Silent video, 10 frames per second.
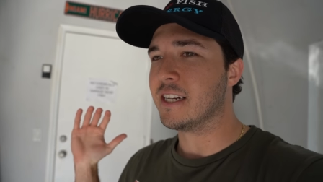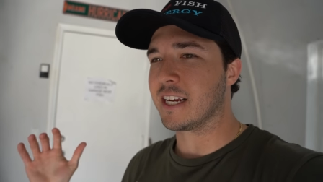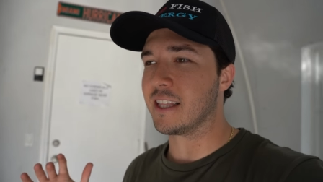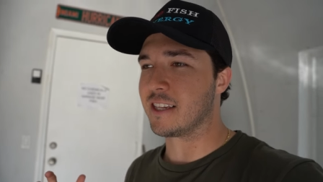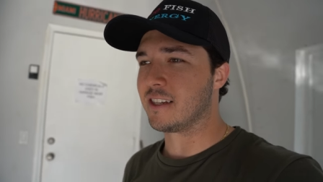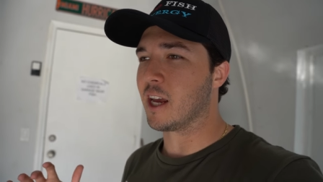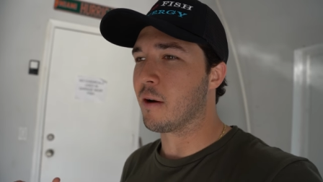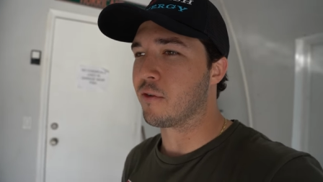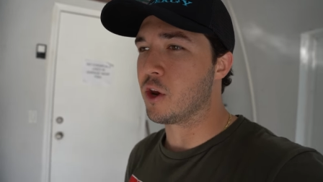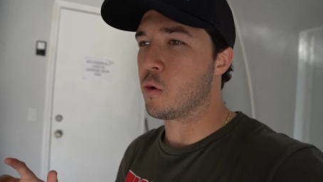to get this thing
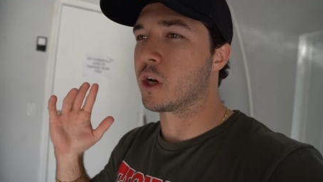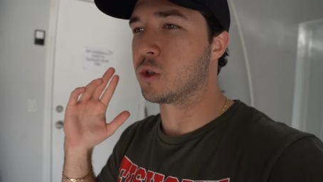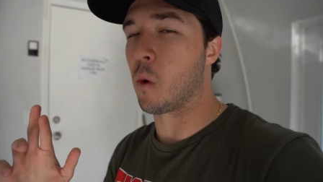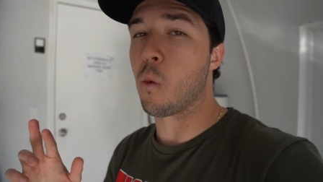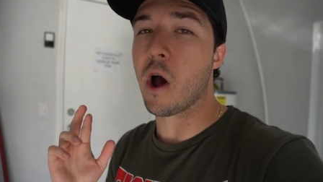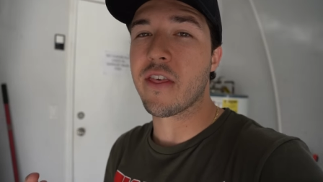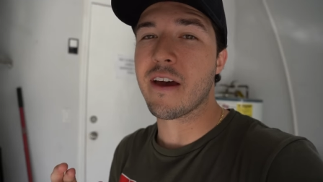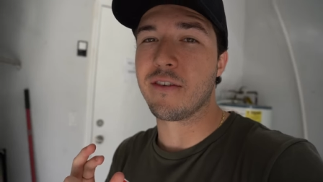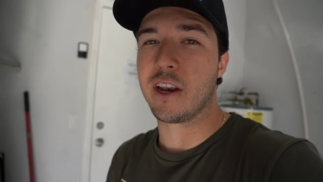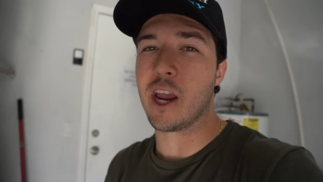up for you because we want
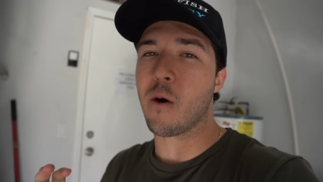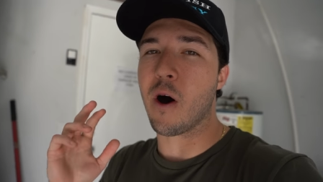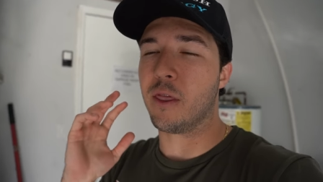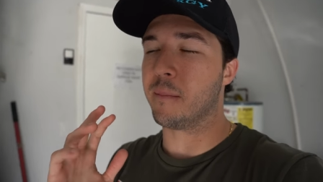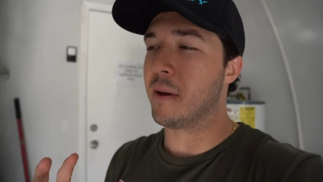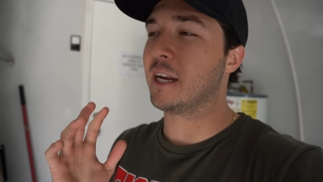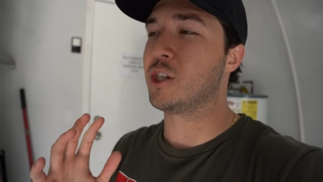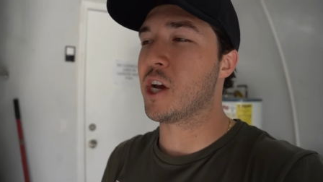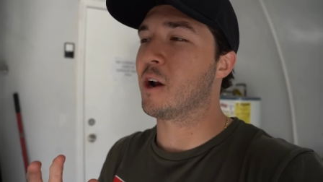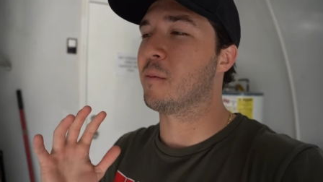that video on the main
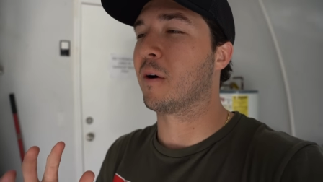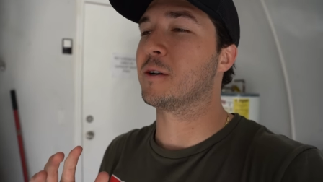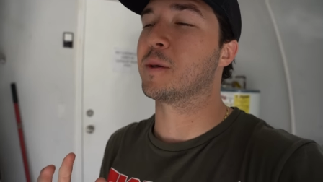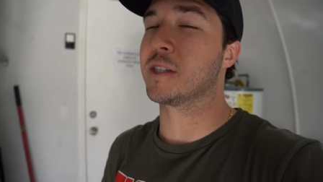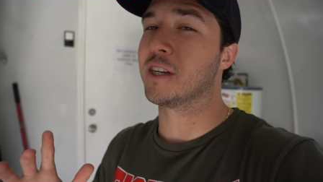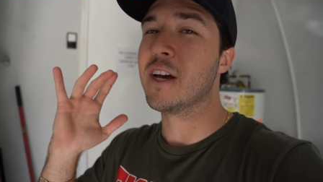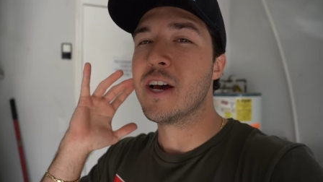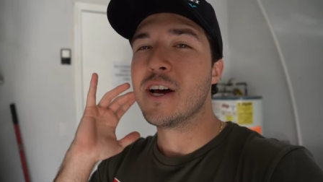channel, Barbs Buzzin